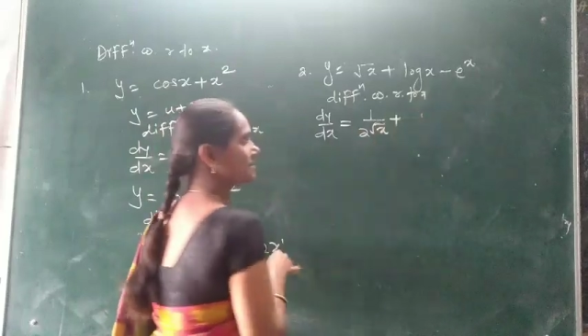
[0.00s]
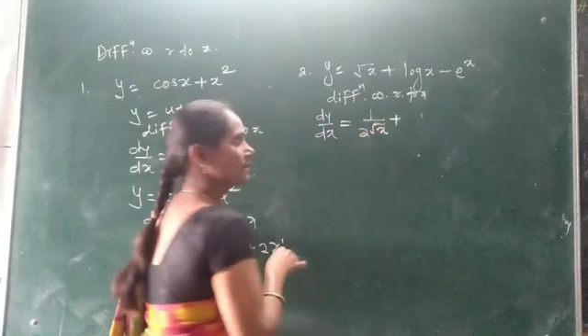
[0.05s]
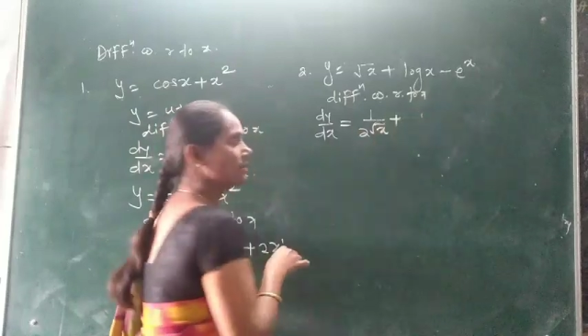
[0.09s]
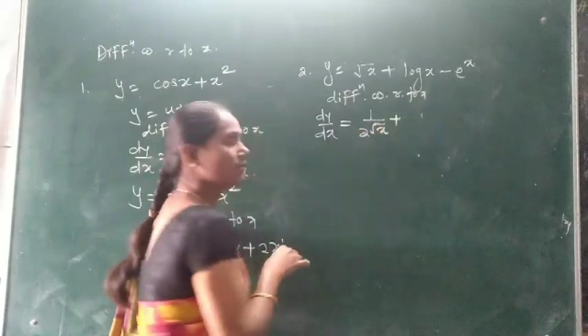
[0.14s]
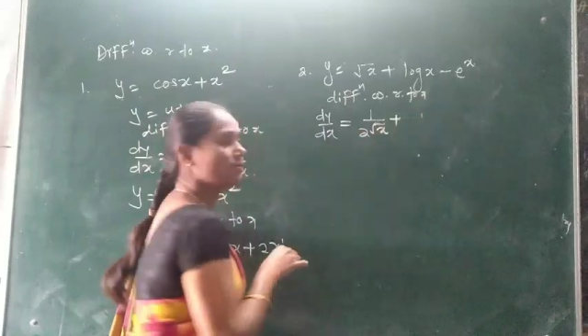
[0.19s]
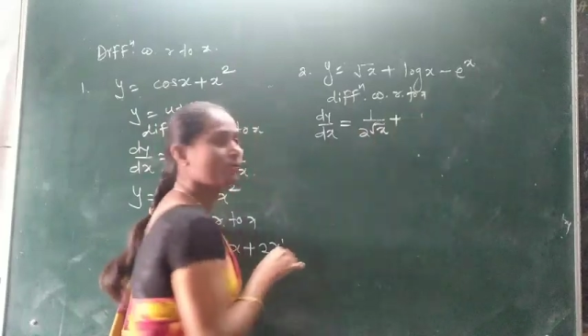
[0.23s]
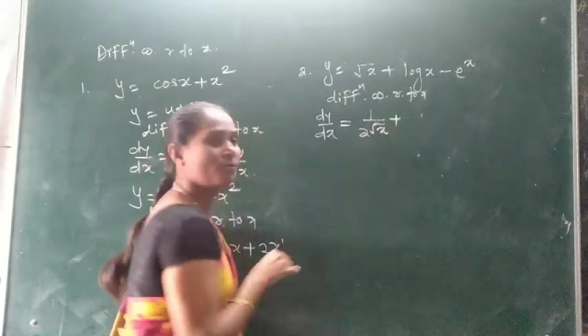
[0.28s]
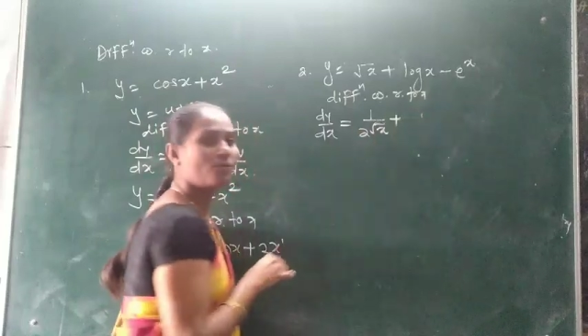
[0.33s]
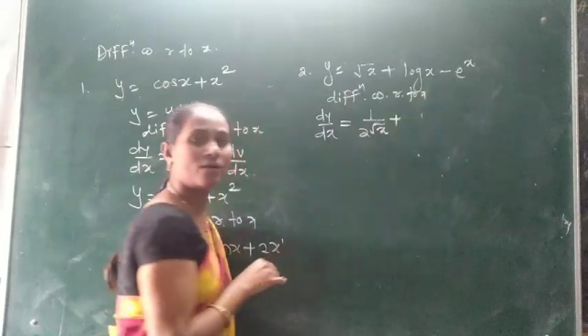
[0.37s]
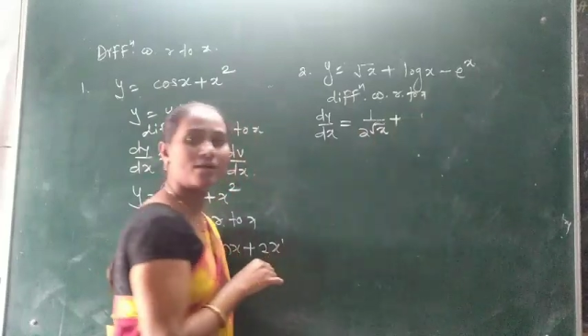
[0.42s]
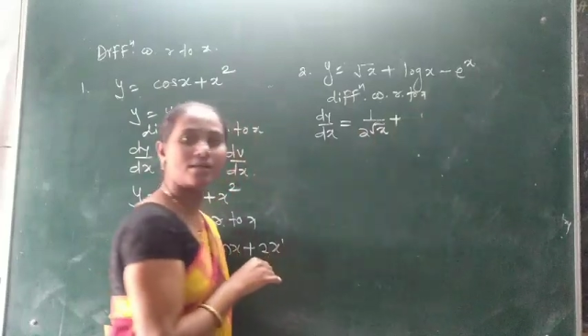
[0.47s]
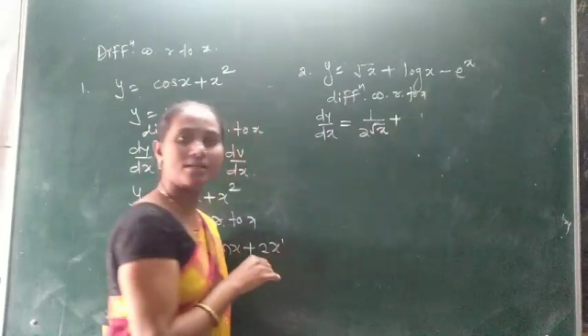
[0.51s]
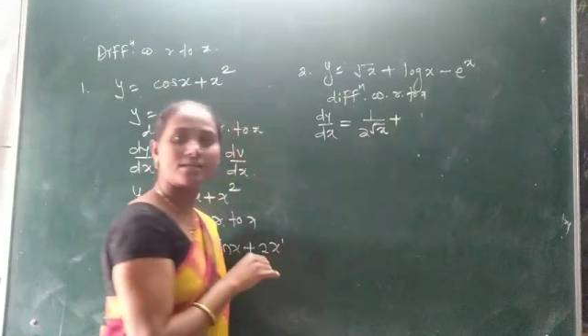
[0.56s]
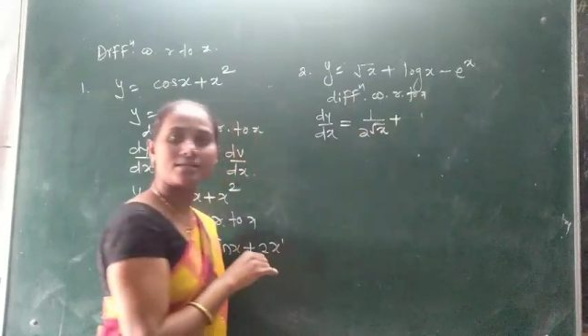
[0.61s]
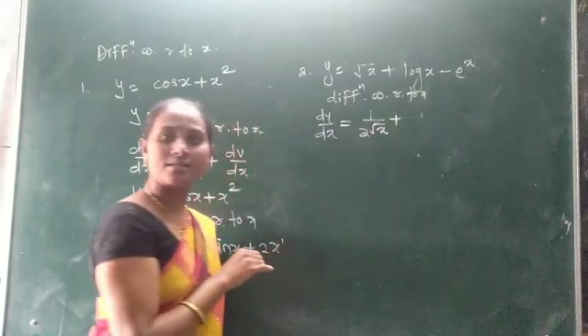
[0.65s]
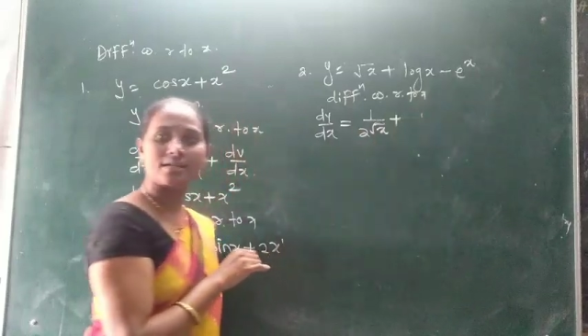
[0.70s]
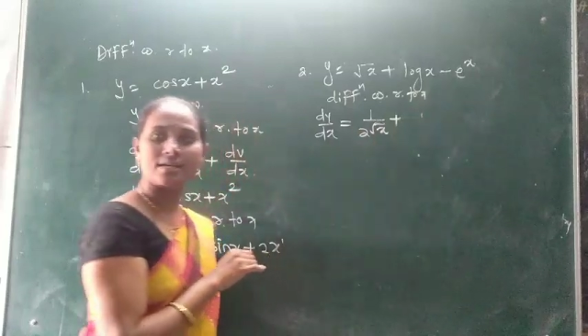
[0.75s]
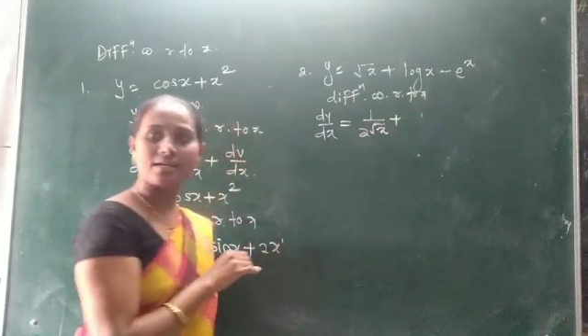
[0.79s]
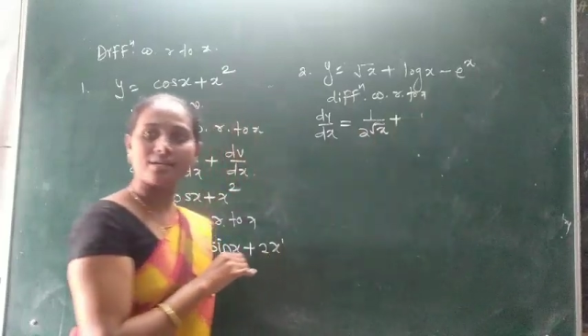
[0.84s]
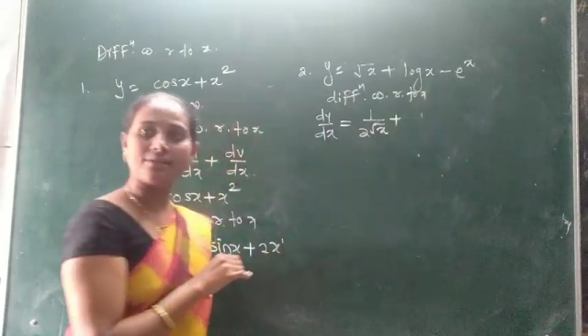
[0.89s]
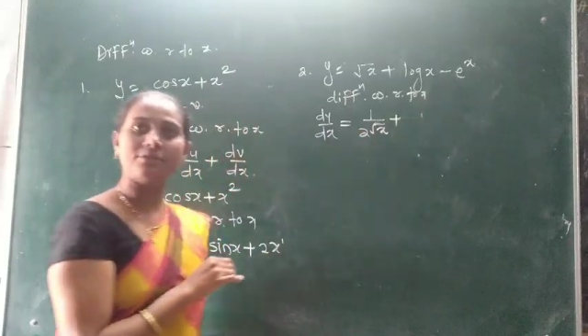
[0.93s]
Now what
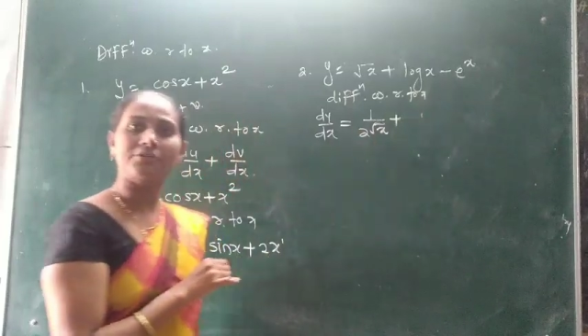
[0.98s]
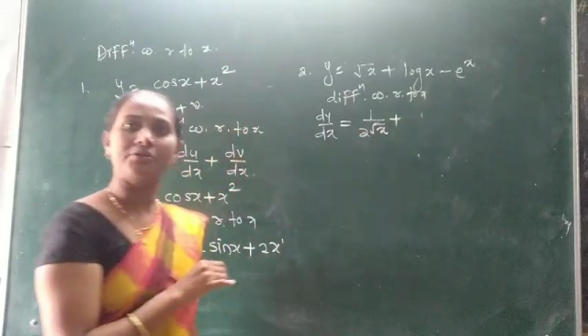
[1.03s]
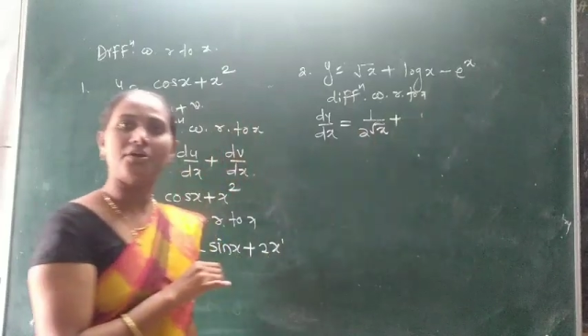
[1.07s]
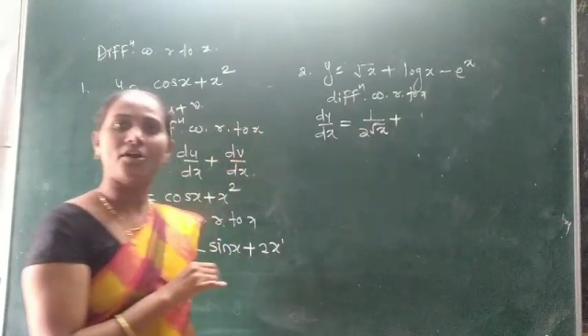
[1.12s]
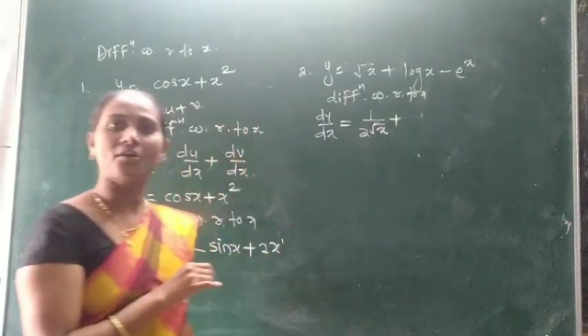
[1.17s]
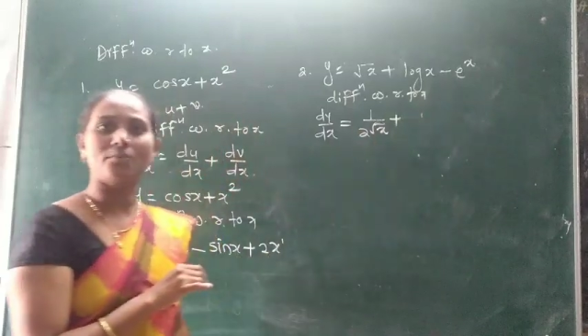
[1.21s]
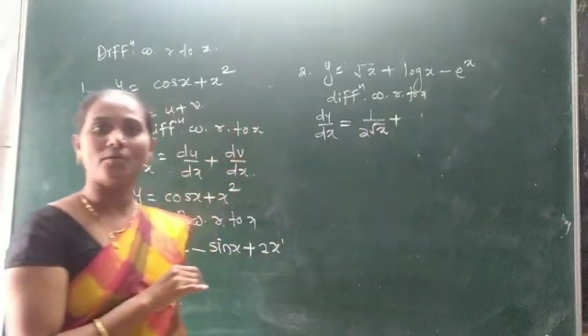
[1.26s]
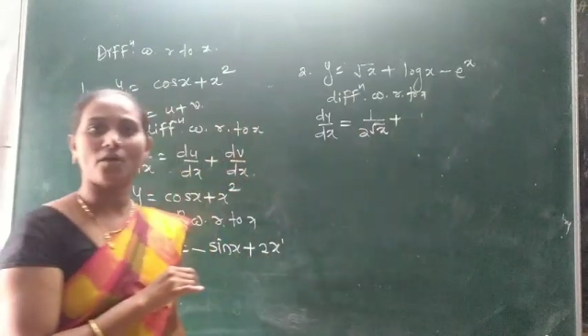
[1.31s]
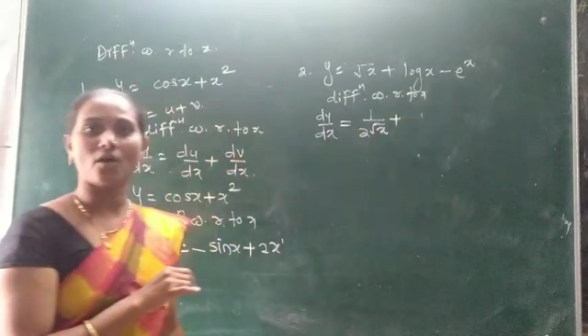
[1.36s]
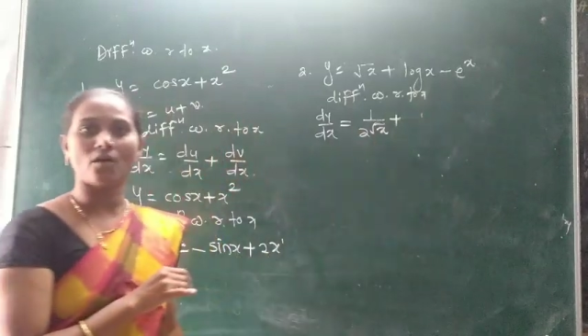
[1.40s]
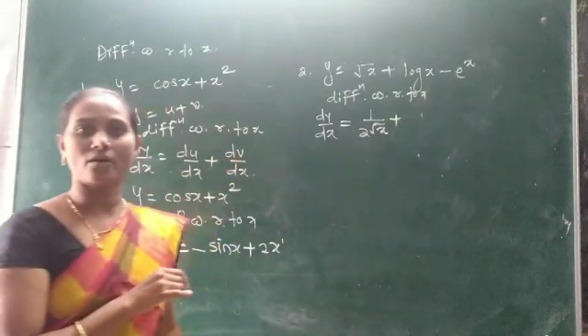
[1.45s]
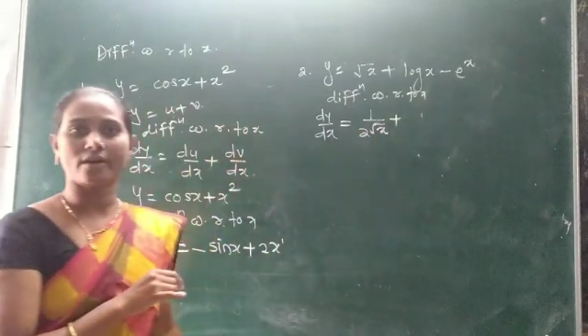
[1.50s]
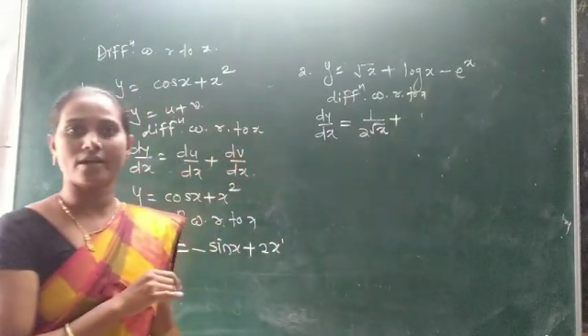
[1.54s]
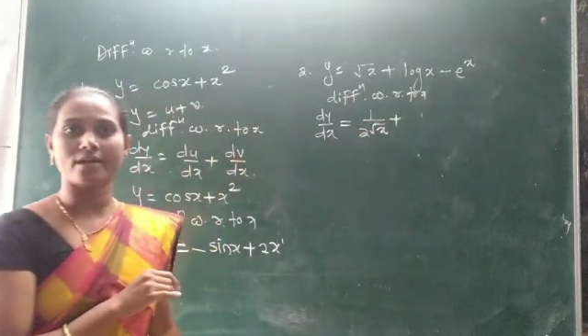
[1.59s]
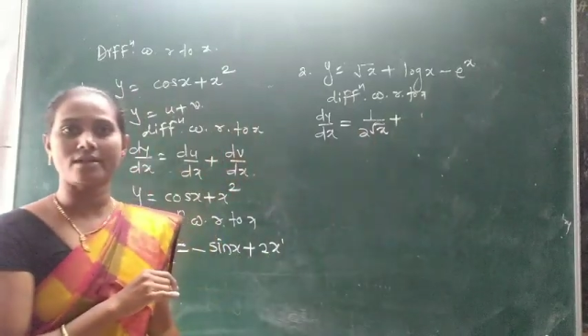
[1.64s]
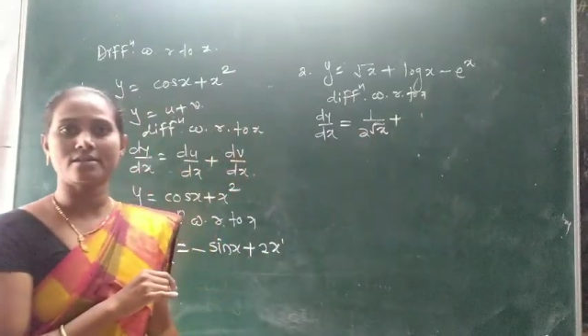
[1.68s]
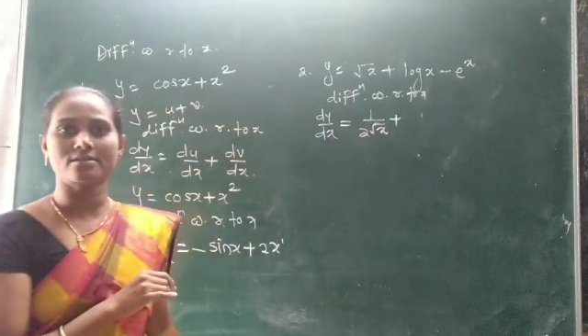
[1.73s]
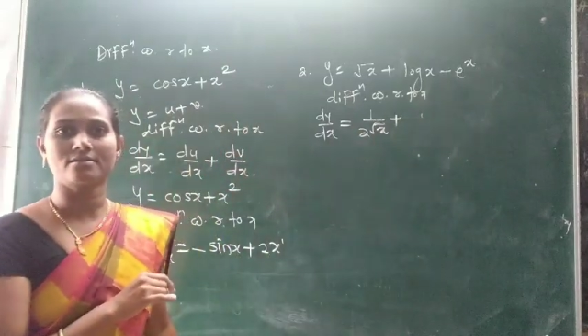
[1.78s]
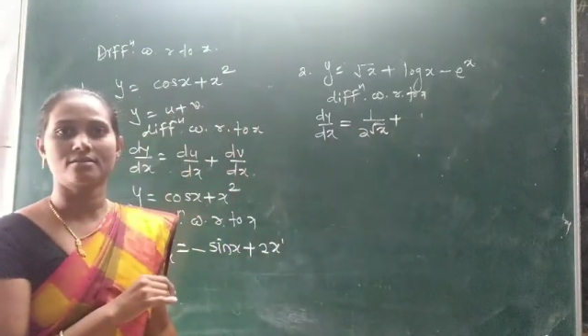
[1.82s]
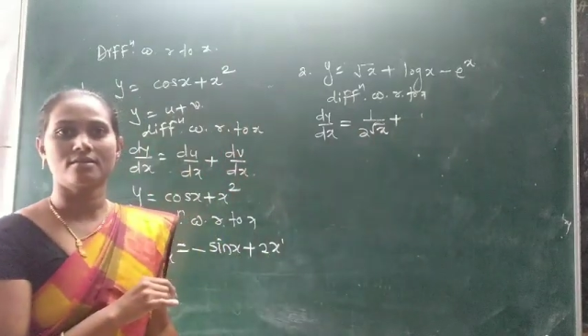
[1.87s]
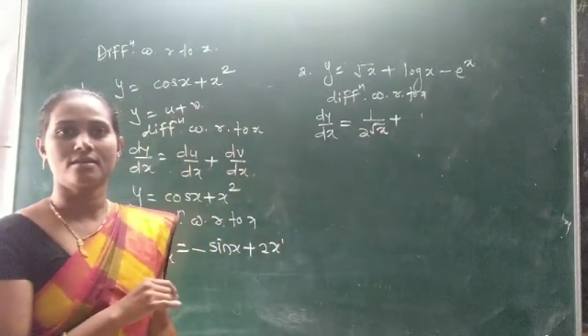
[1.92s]
is derivative of log
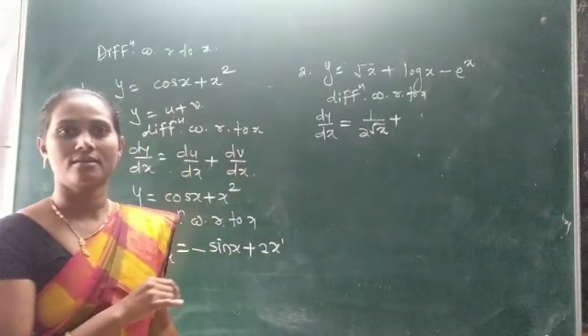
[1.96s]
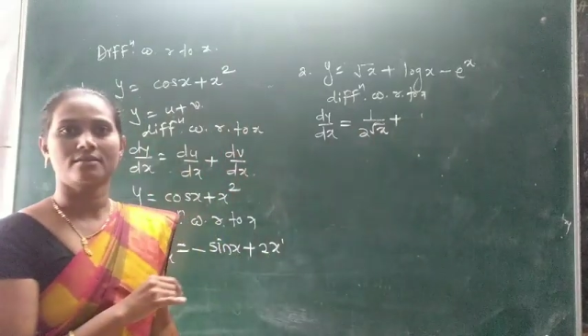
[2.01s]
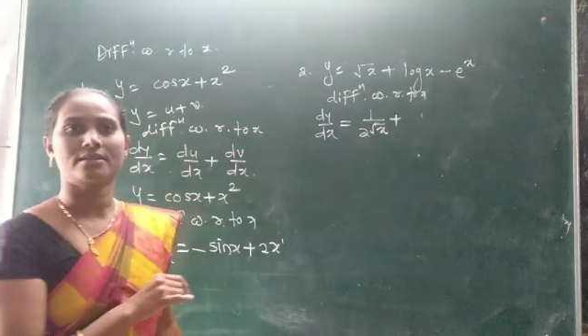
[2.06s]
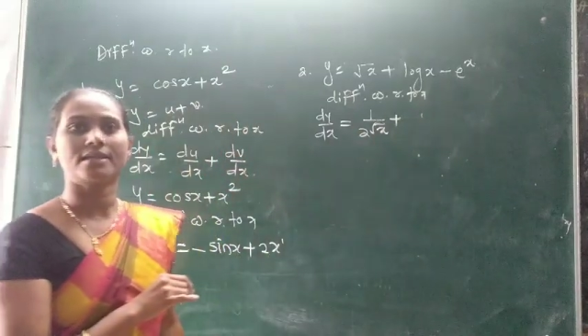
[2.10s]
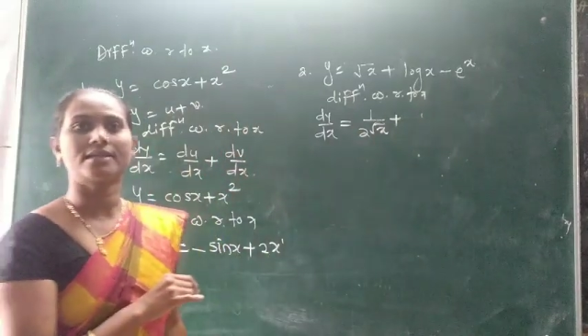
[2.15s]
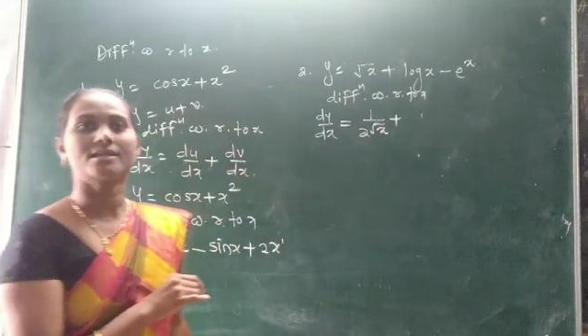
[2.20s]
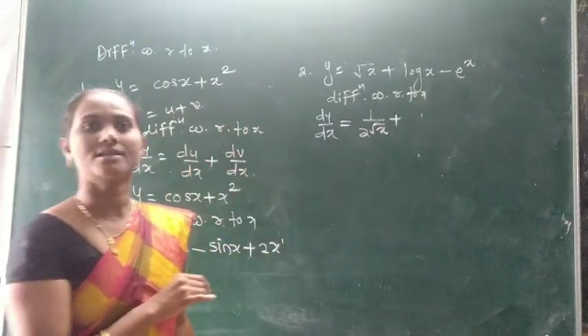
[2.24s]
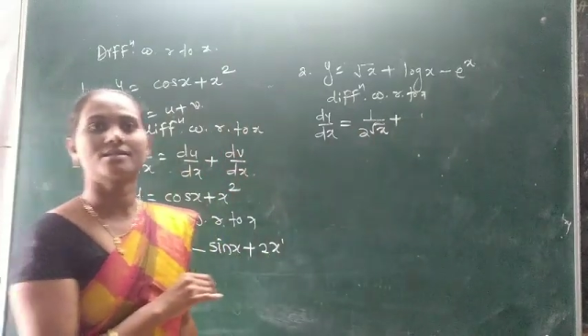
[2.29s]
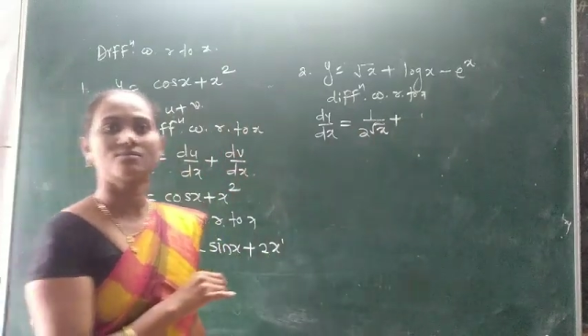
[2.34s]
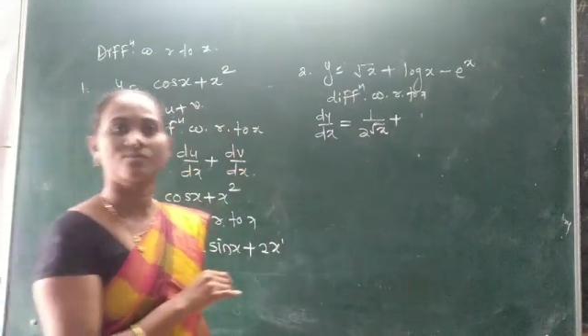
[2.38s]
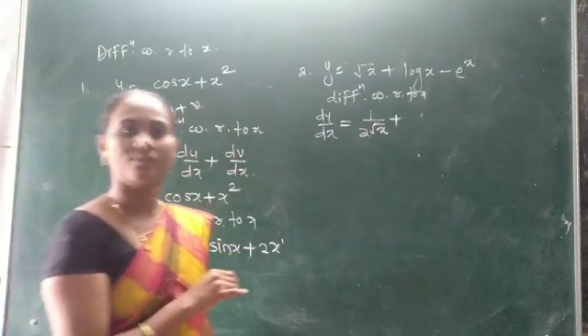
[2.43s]
x? That is